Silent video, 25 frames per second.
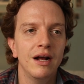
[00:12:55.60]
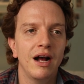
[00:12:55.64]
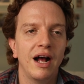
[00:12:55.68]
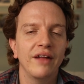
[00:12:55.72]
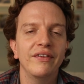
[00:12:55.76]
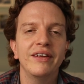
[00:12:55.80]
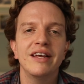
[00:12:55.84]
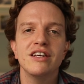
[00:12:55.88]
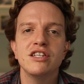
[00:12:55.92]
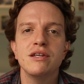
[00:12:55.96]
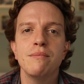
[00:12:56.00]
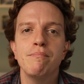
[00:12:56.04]

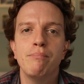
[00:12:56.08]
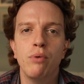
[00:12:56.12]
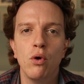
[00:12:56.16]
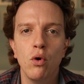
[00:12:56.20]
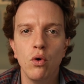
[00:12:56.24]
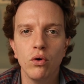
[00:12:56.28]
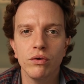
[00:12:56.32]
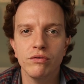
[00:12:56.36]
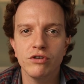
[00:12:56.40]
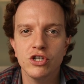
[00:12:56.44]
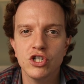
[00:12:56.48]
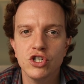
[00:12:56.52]
I think it's
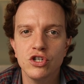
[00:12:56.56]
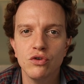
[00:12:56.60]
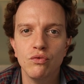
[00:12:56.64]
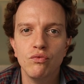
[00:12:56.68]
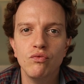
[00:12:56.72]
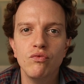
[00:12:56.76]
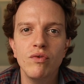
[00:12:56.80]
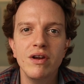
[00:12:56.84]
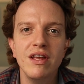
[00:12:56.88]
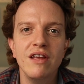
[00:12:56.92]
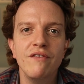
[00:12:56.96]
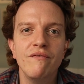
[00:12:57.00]
important just to
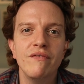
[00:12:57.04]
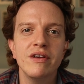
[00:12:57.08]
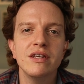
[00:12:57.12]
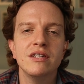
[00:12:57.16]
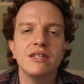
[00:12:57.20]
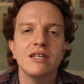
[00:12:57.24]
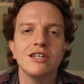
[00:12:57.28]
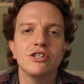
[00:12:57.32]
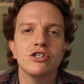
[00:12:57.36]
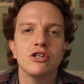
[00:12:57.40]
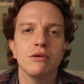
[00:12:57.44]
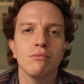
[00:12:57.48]

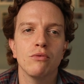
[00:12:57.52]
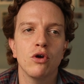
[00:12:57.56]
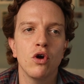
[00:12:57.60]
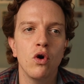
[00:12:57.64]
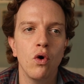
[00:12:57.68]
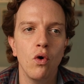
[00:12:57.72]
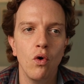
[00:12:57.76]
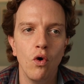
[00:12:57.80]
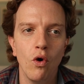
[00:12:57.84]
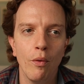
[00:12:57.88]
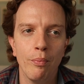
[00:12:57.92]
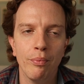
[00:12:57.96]
revisit some
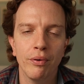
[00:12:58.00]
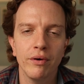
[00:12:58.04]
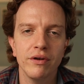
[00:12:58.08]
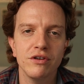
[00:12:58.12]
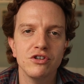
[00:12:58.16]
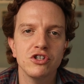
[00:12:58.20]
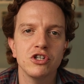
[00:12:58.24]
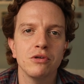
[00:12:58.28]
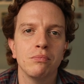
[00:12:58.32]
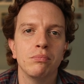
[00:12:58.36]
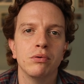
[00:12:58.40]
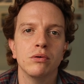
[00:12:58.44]
core
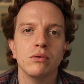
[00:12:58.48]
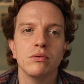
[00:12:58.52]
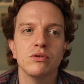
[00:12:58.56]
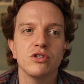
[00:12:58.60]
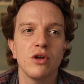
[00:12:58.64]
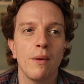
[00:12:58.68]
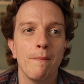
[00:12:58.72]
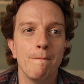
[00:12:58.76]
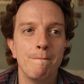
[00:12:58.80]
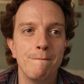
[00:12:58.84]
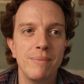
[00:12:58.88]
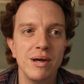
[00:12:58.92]

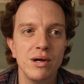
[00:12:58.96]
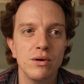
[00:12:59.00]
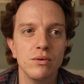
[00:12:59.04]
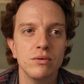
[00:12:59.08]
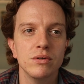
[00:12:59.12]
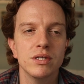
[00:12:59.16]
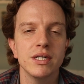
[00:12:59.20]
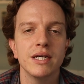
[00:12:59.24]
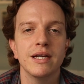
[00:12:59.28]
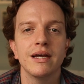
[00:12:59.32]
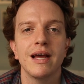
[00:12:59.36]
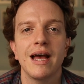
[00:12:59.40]
principles on
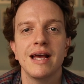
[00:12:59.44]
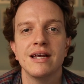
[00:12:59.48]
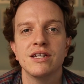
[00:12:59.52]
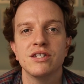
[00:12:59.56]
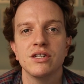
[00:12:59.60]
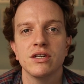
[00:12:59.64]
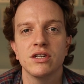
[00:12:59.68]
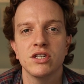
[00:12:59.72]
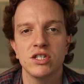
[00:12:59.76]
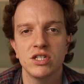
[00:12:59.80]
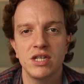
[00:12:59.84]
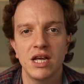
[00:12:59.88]
building a
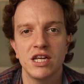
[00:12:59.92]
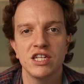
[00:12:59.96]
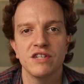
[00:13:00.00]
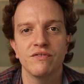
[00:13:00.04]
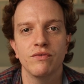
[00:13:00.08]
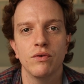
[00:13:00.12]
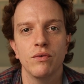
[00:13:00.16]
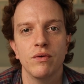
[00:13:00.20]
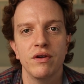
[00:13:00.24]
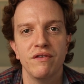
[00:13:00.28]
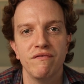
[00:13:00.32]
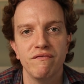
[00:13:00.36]

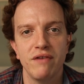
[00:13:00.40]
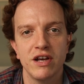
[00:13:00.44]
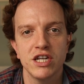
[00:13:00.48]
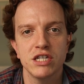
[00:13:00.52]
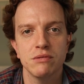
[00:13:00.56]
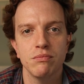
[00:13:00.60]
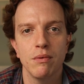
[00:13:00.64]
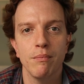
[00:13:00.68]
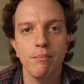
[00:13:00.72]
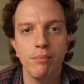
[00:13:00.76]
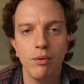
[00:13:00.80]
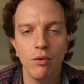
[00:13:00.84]
successful
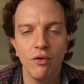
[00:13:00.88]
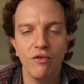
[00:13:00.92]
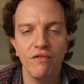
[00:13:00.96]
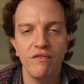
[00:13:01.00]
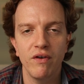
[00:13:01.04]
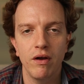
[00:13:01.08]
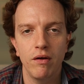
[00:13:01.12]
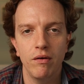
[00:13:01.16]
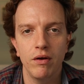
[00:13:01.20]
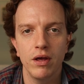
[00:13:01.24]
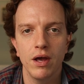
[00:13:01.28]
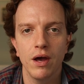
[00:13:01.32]
investment
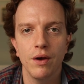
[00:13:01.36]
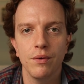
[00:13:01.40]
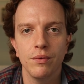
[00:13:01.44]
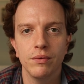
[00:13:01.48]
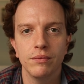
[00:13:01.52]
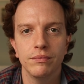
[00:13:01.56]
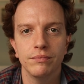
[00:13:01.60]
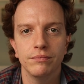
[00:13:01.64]
portfolio.